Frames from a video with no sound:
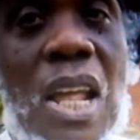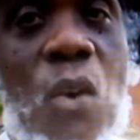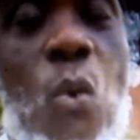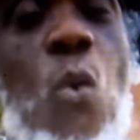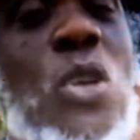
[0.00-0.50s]

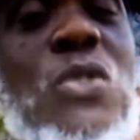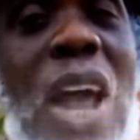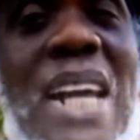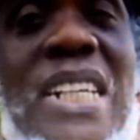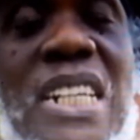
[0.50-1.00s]
Who is
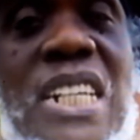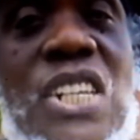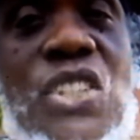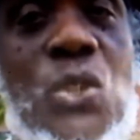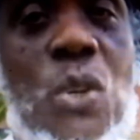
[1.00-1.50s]
writing
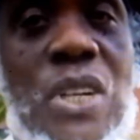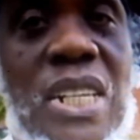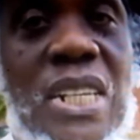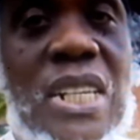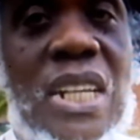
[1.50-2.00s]
these
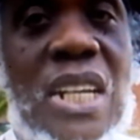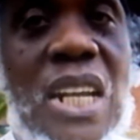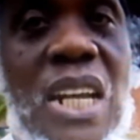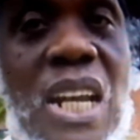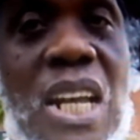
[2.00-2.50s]
stories?
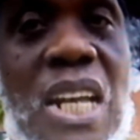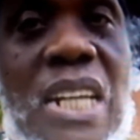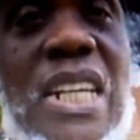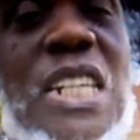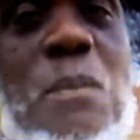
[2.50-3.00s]

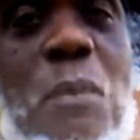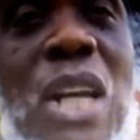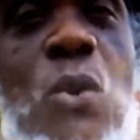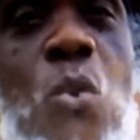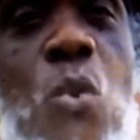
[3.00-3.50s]
These
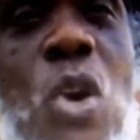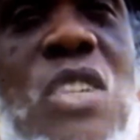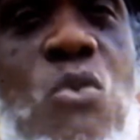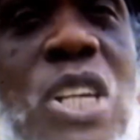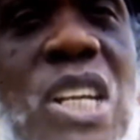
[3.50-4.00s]
men who
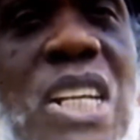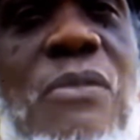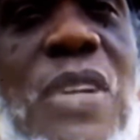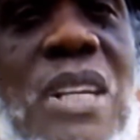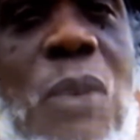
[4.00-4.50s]
was living,